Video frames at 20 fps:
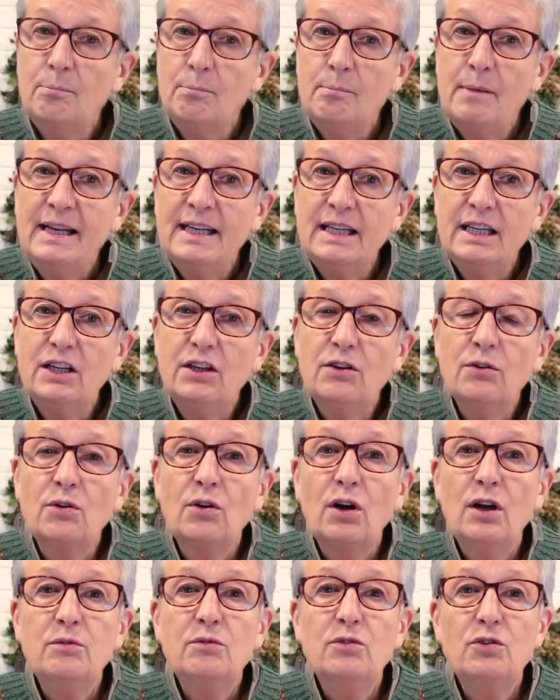make
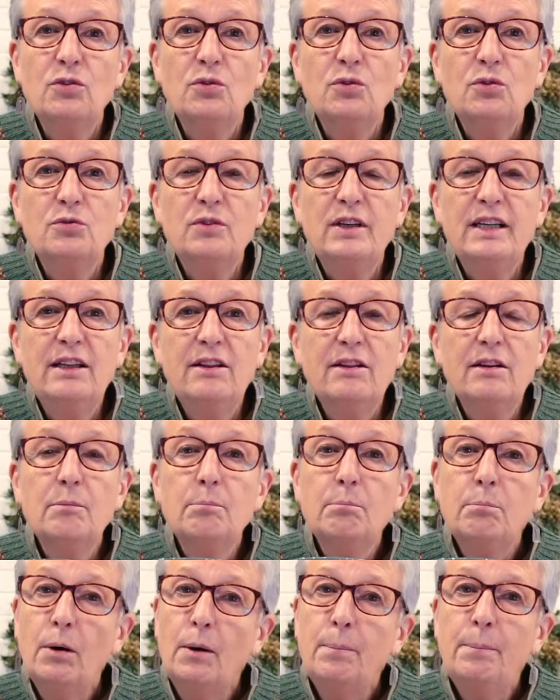your own door wreath,
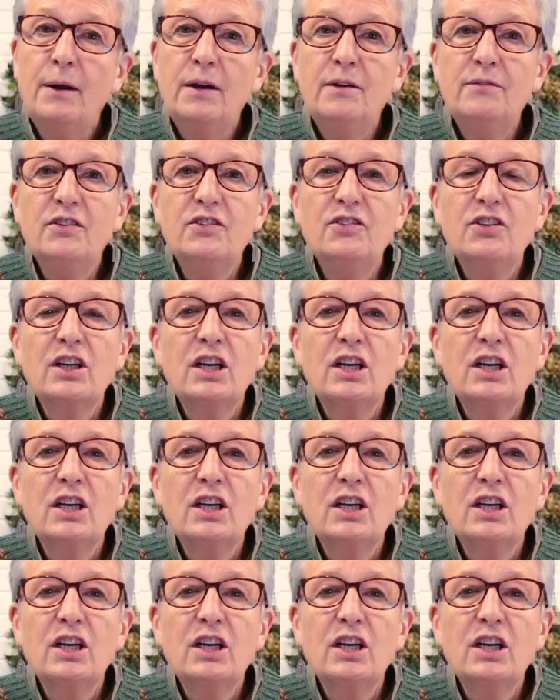pop over to